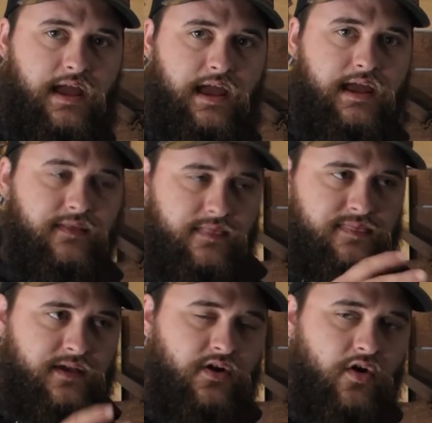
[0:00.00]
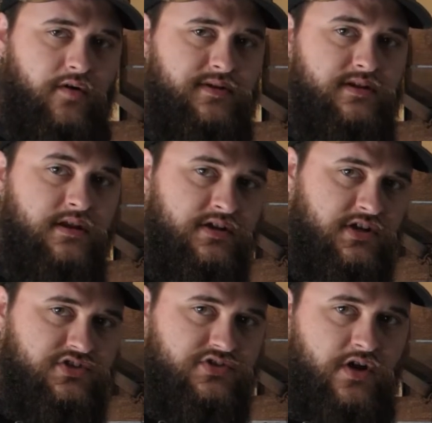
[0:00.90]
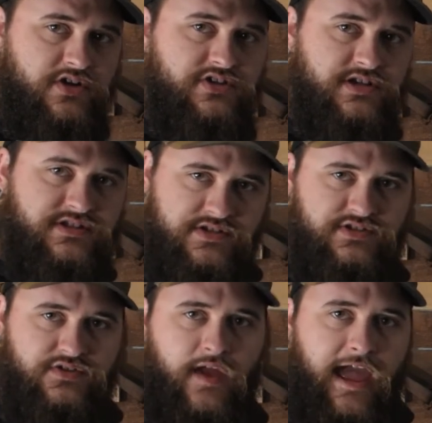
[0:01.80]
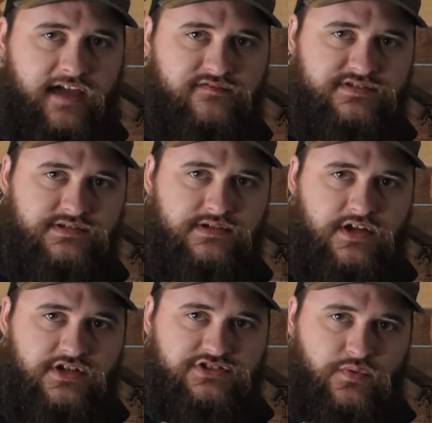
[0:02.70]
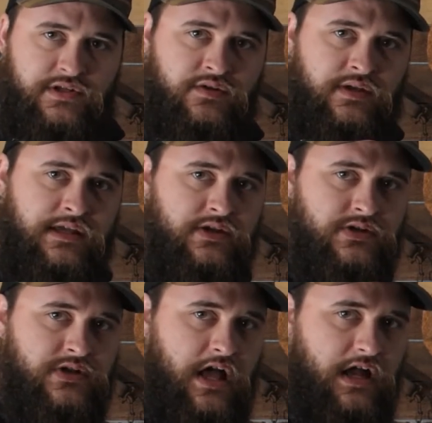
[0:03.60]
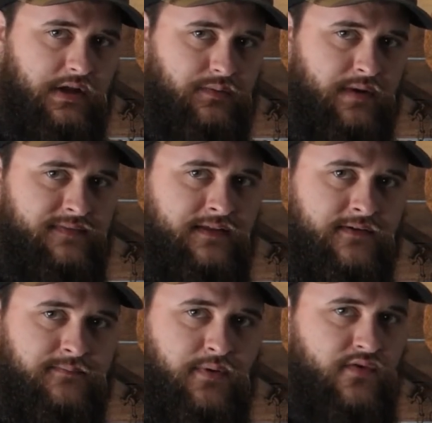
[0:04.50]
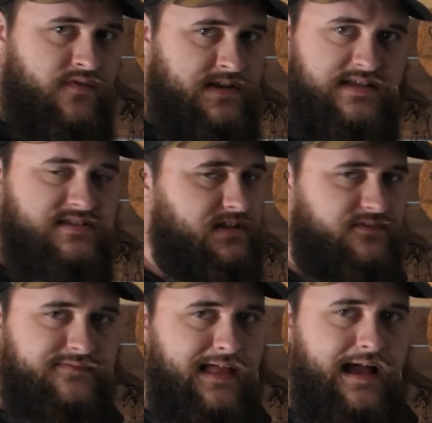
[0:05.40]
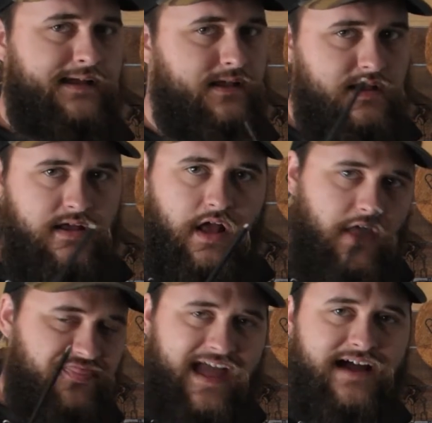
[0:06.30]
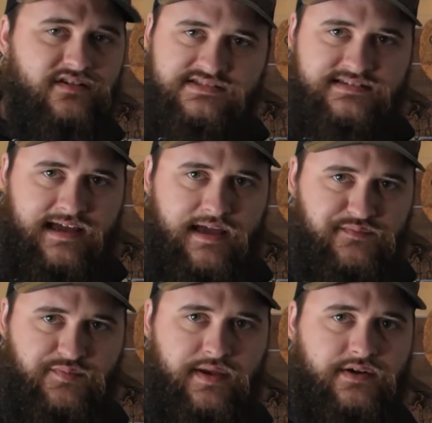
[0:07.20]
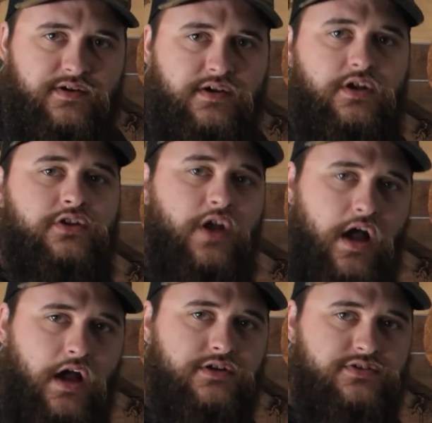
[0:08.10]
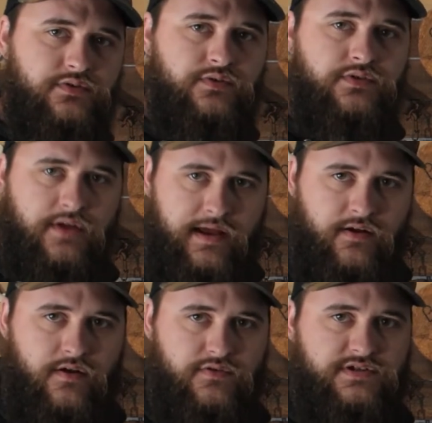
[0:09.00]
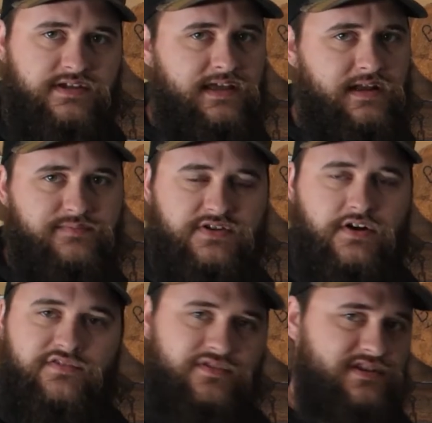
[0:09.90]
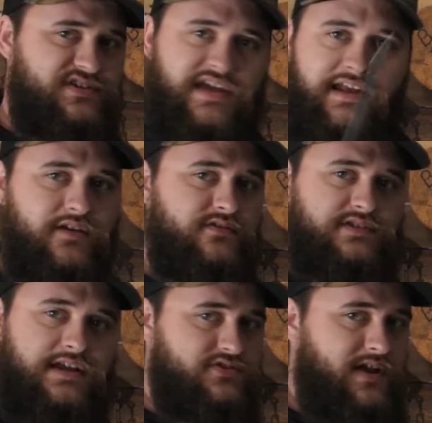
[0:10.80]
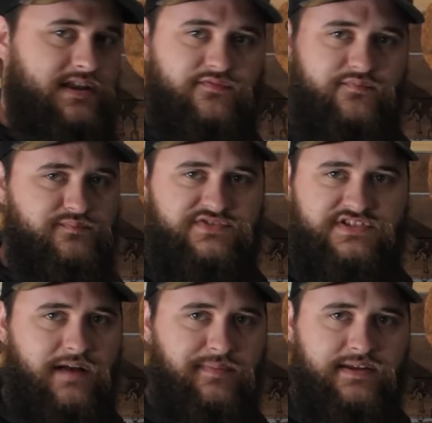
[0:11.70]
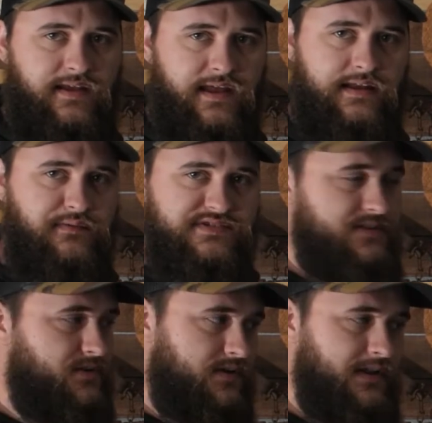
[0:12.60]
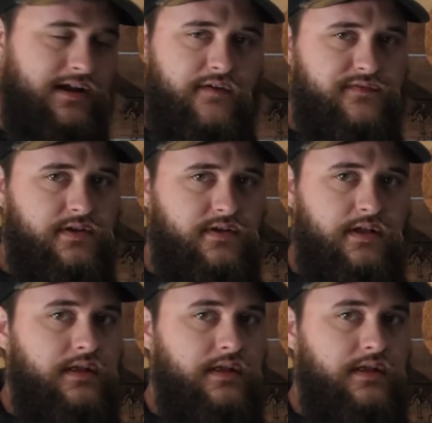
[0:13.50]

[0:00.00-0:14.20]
and the carbon construction is the two halves. So when you get your nock right there and perfect, it's going to fly 1,000 times better. Nock tune your arrows. Again, I'm sorry for these shadows. I tried to stop it, and it was either a glare off the